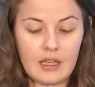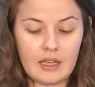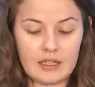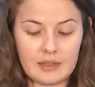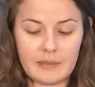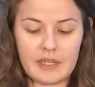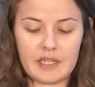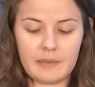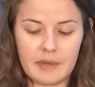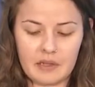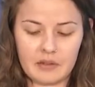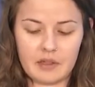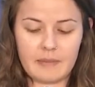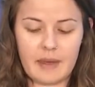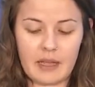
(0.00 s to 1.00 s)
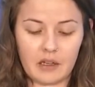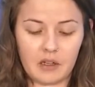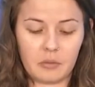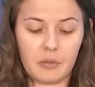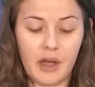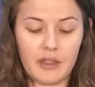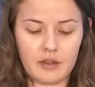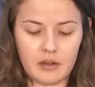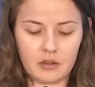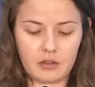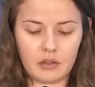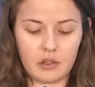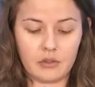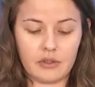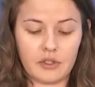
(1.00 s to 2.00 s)
He has missed being with my younger
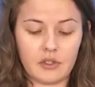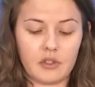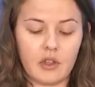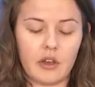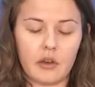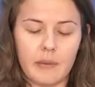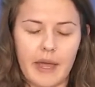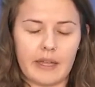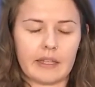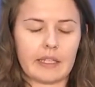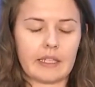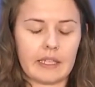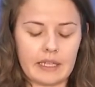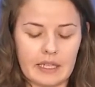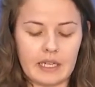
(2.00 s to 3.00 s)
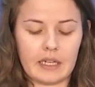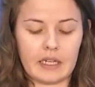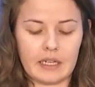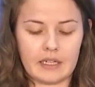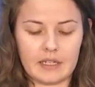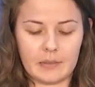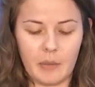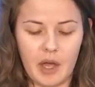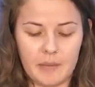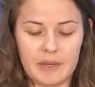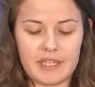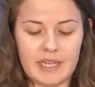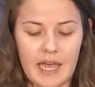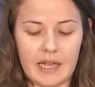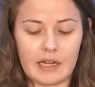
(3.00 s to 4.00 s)
brother, who has so badly needed his
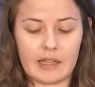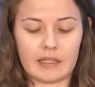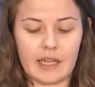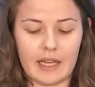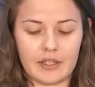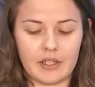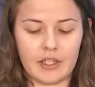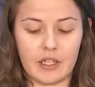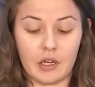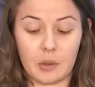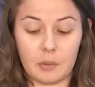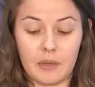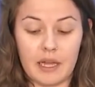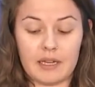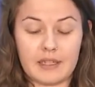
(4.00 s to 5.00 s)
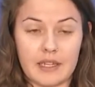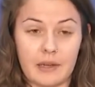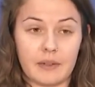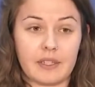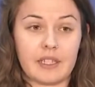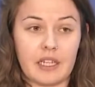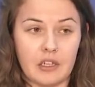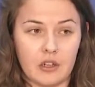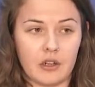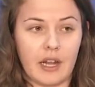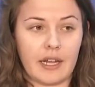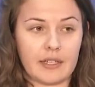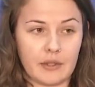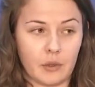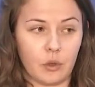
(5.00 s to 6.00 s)
mom and dad in the last year and is now a senior
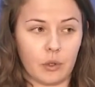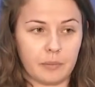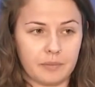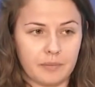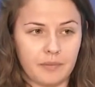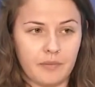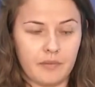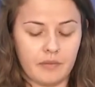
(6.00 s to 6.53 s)
in high school.